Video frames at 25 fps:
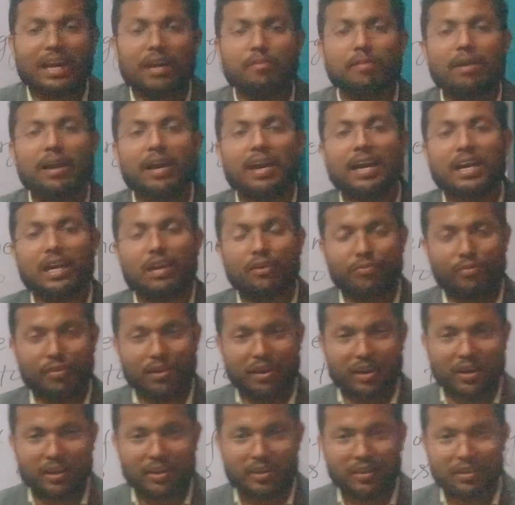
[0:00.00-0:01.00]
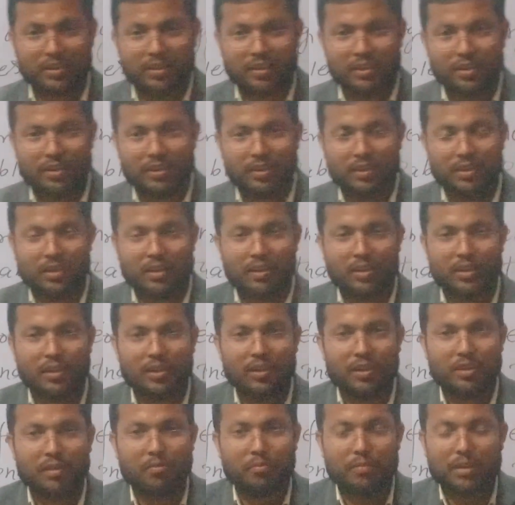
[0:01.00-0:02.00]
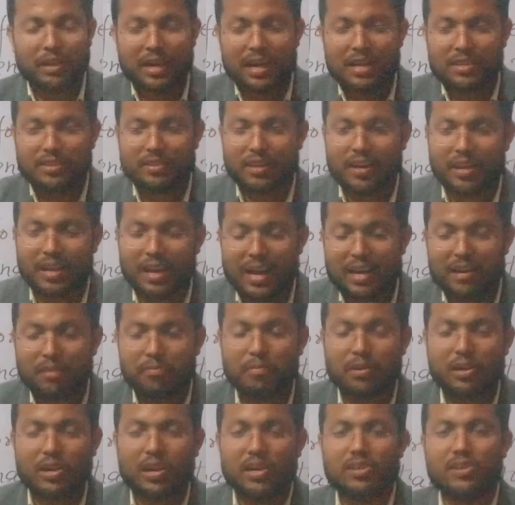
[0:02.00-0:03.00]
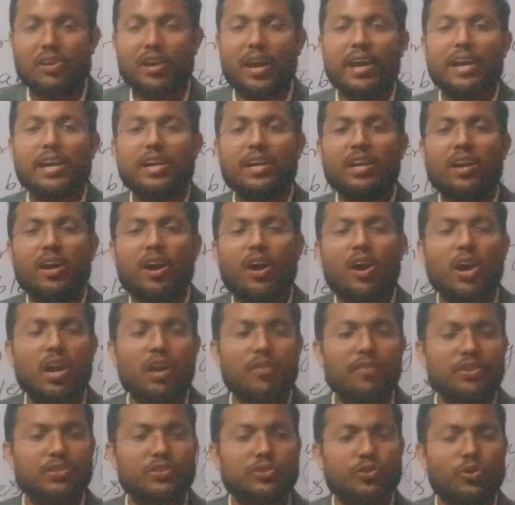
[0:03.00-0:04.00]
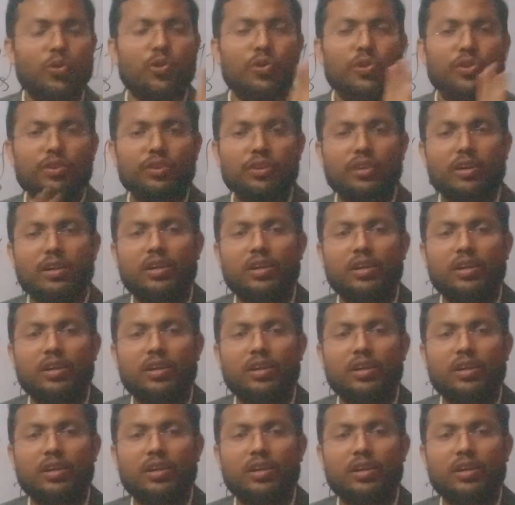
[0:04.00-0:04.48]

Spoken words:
and magnetic field. Because light always go